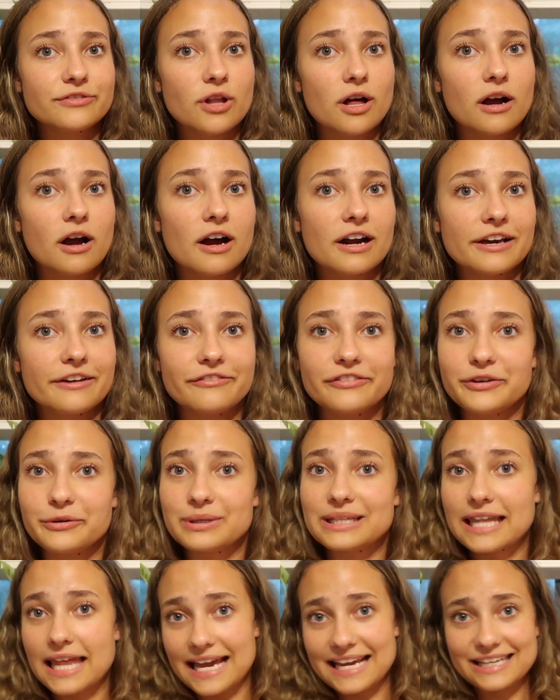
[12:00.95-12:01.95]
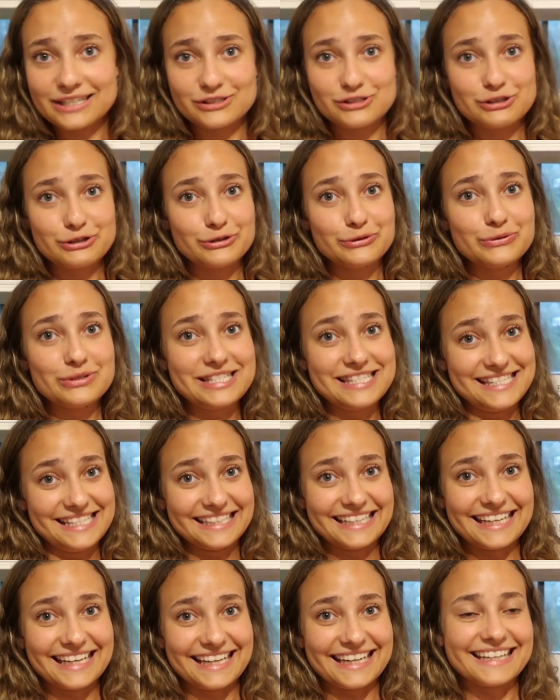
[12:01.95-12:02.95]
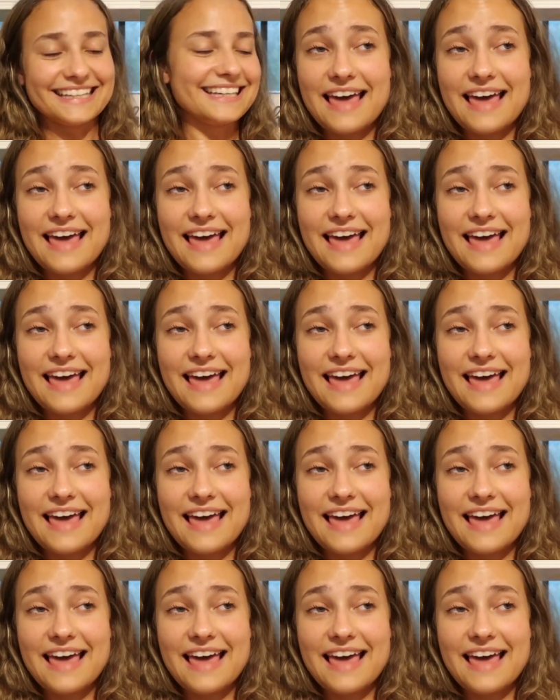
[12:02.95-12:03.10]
vlog on it if you would like to see.